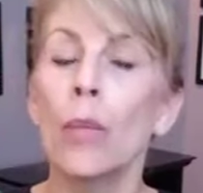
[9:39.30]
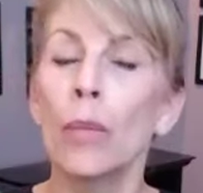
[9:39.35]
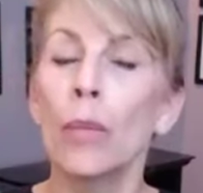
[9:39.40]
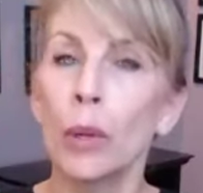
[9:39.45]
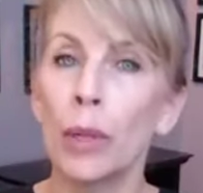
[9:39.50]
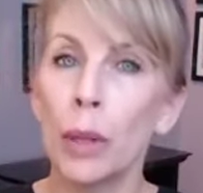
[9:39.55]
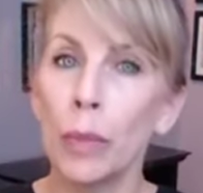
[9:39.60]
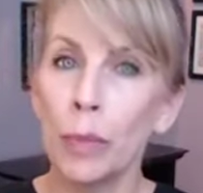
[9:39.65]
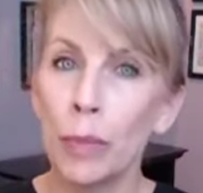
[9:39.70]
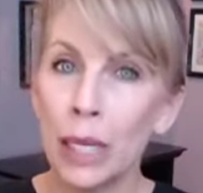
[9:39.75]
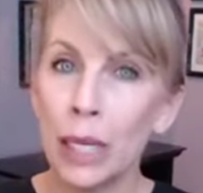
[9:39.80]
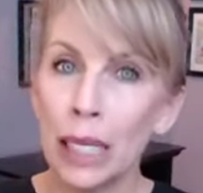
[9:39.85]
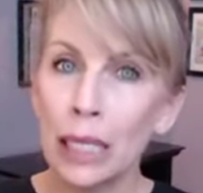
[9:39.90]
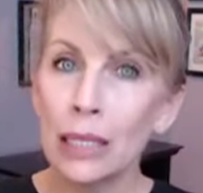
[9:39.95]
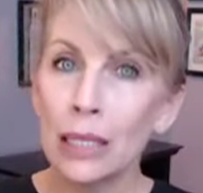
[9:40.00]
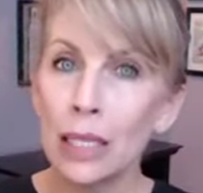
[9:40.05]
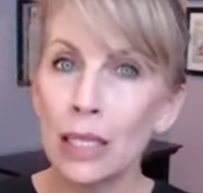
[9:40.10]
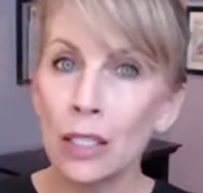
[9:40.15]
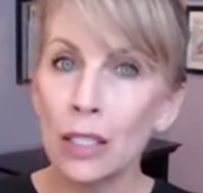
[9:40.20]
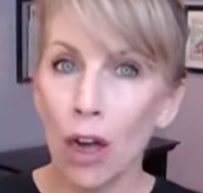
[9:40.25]
But the
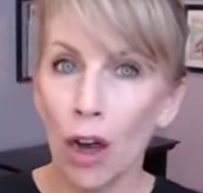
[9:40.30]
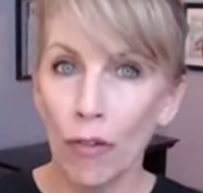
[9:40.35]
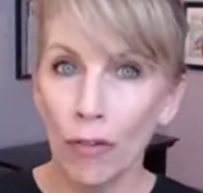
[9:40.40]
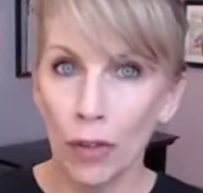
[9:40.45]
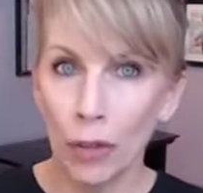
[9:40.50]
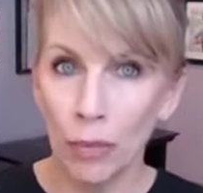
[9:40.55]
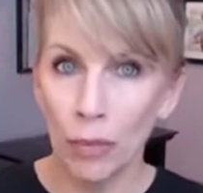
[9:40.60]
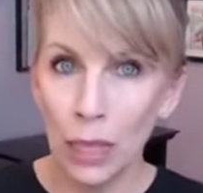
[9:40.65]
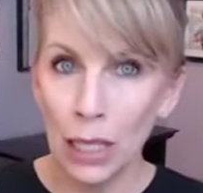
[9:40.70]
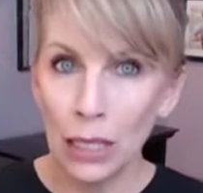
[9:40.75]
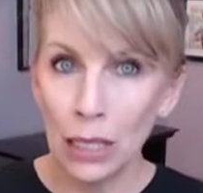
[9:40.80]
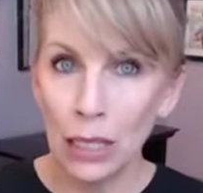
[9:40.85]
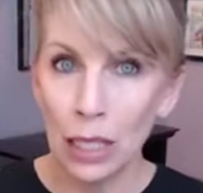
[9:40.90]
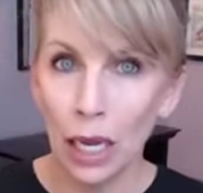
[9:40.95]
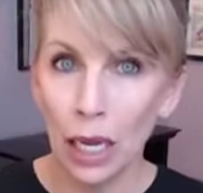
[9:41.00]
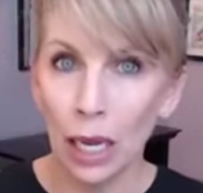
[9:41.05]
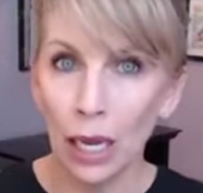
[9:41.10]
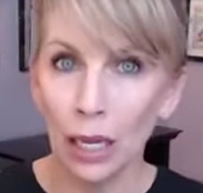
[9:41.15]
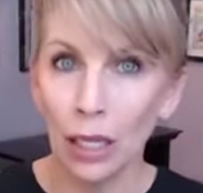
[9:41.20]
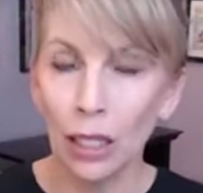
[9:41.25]
piece that's often
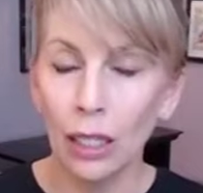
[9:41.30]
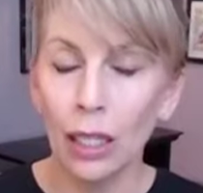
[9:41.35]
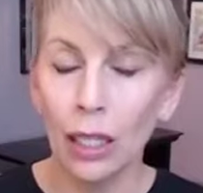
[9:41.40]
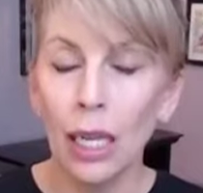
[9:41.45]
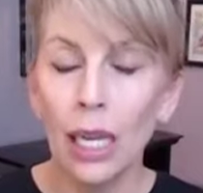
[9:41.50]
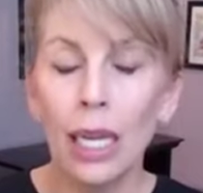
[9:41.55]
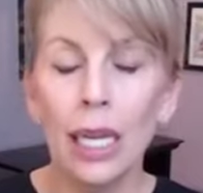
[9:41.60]
missing